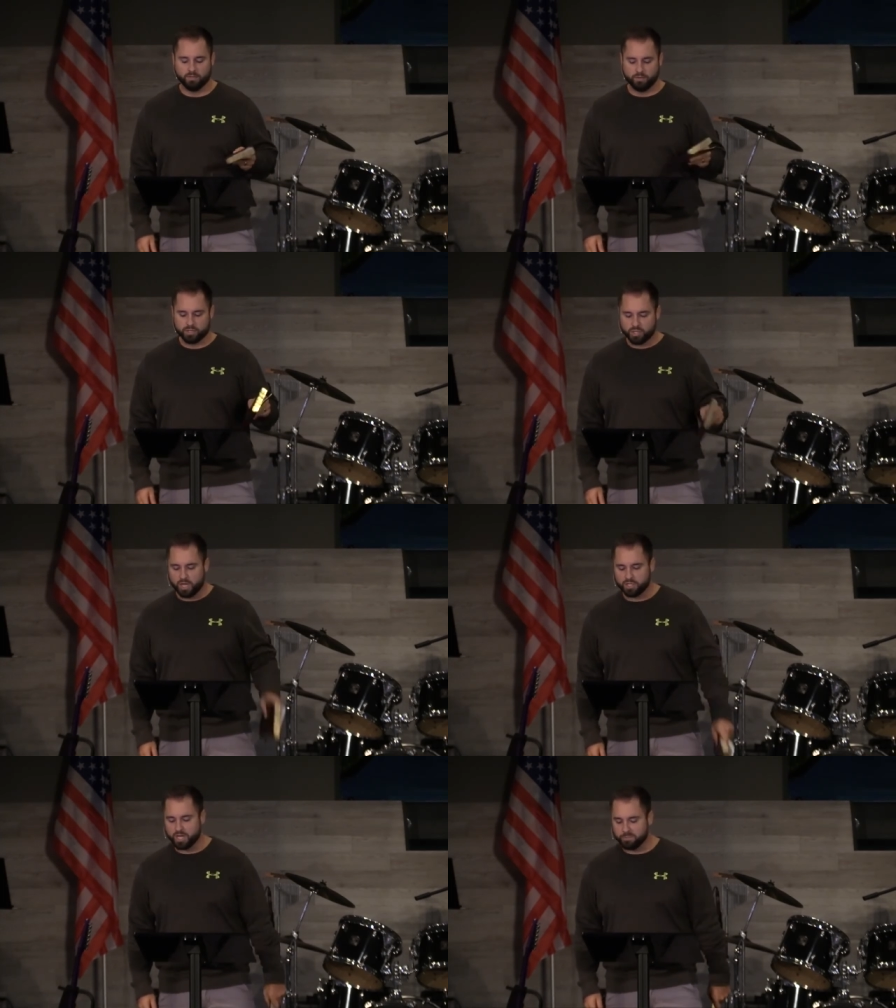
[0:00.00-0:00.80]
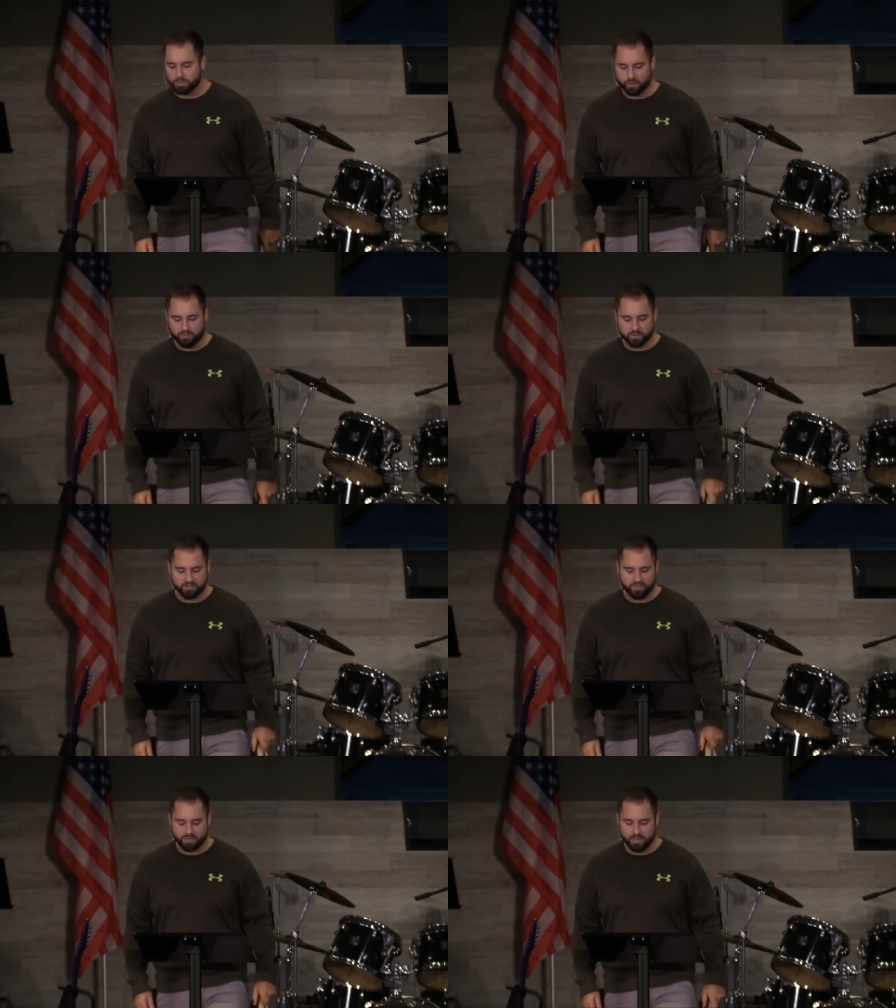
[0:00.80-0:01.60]
1 John chapter 3
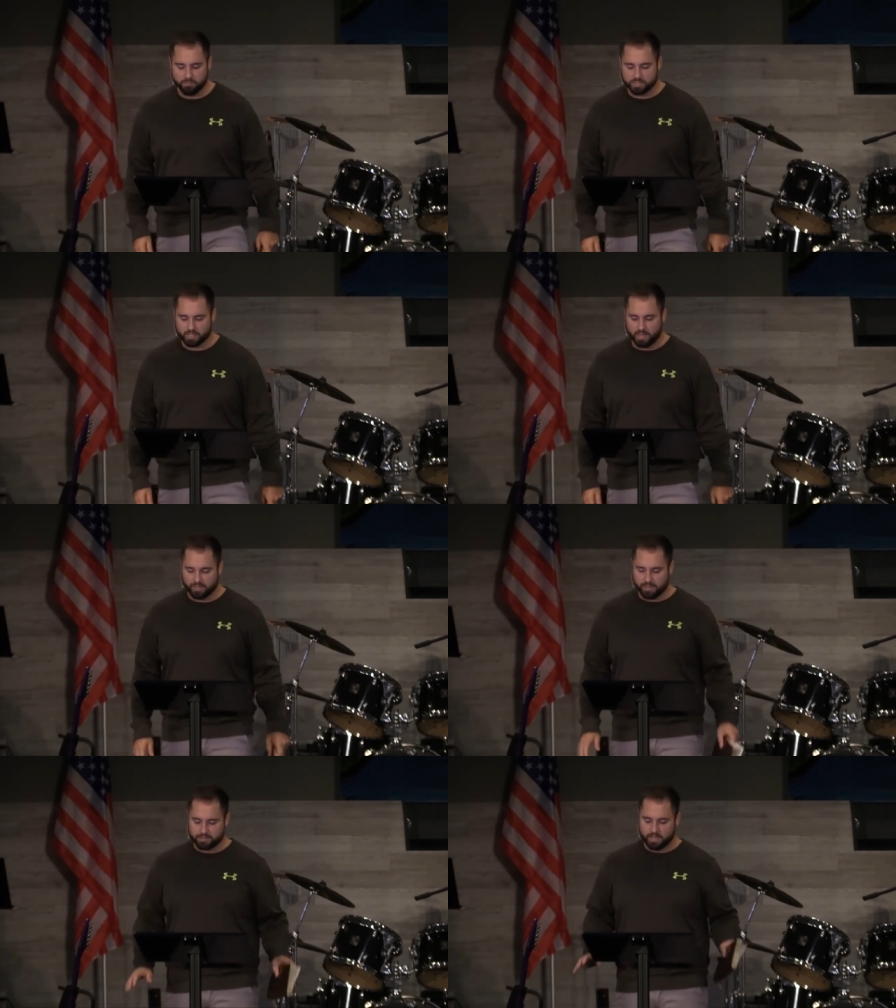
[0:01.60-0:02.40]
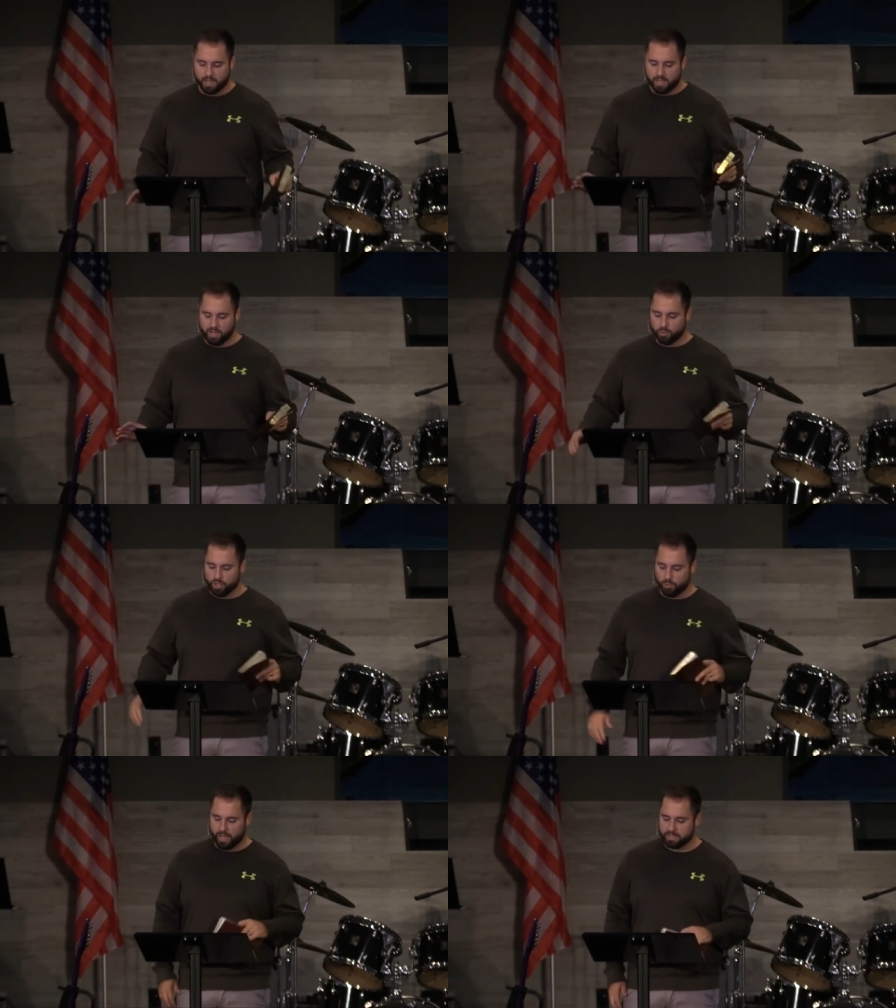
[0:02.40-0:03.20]
verse 15 puts it like this, anyone
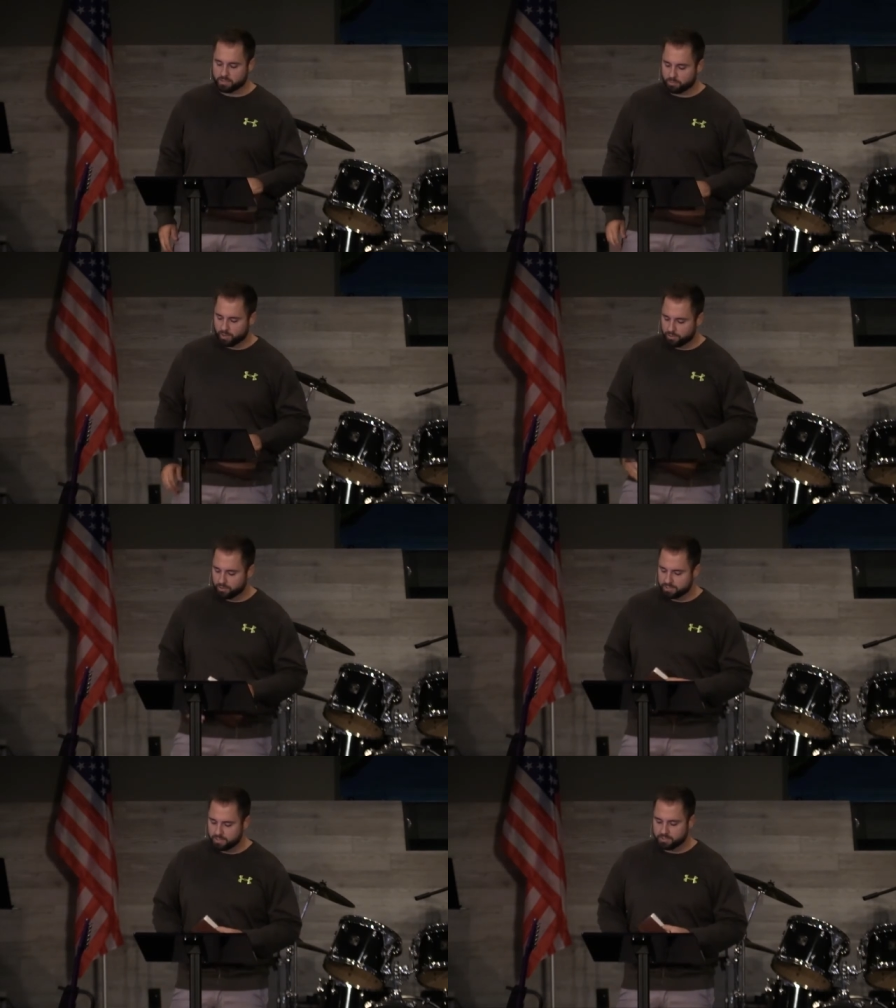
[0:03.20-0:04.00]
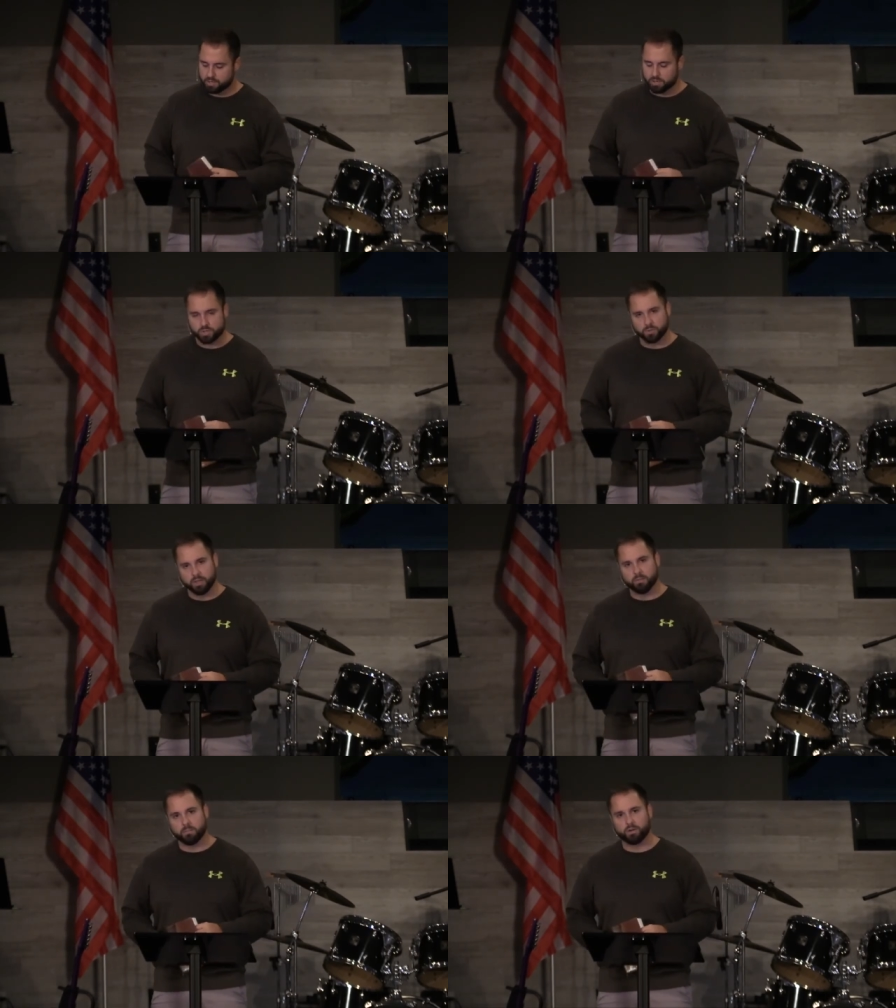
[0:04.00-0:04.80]
who hates a brother or sister is
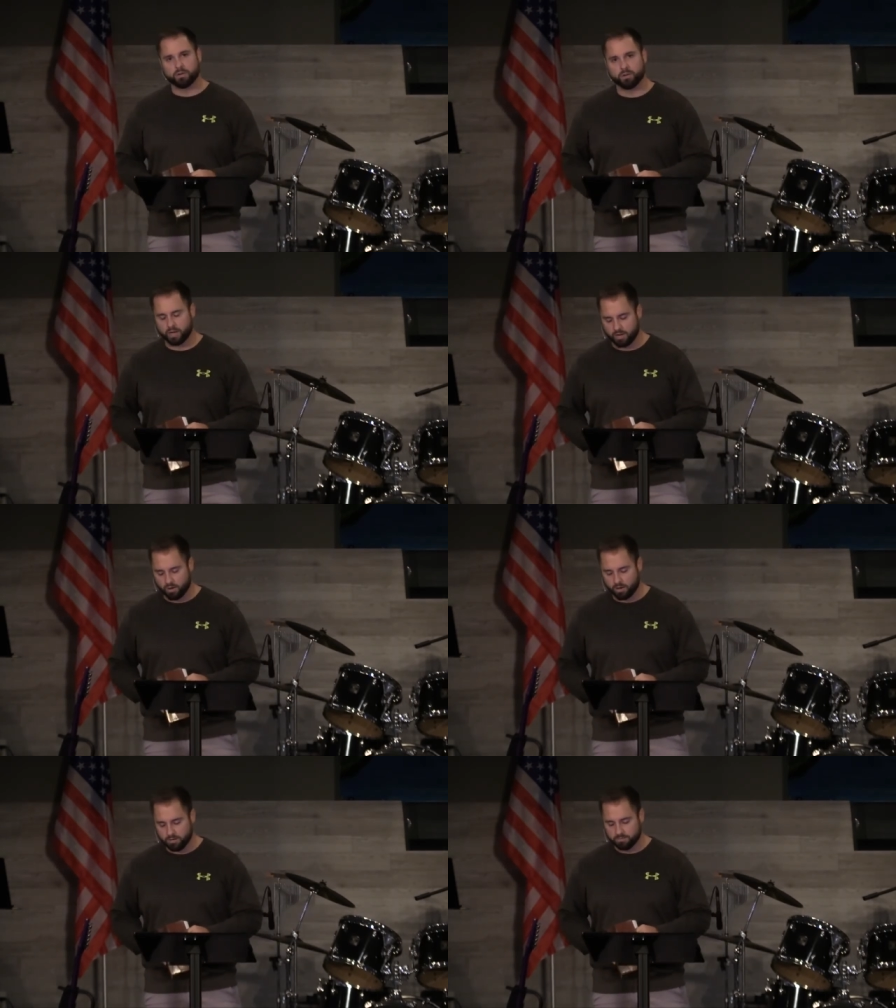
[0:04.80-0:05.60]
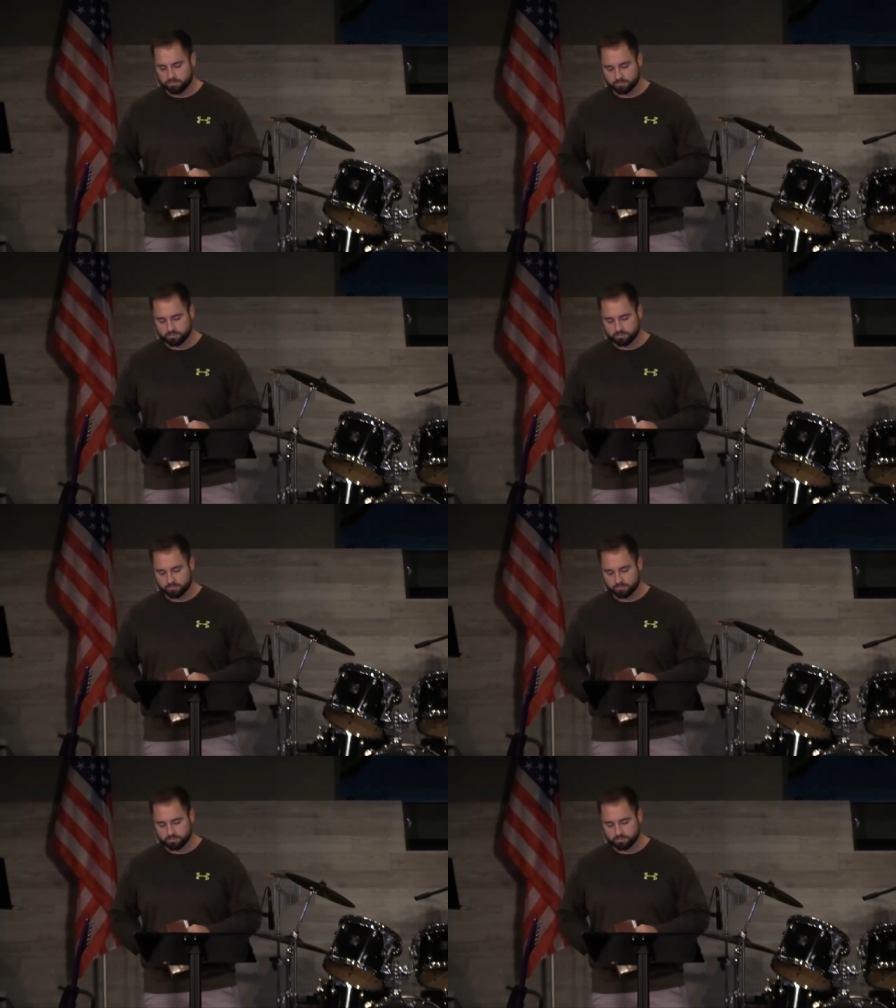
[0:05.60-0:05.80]
really a murderer at heart.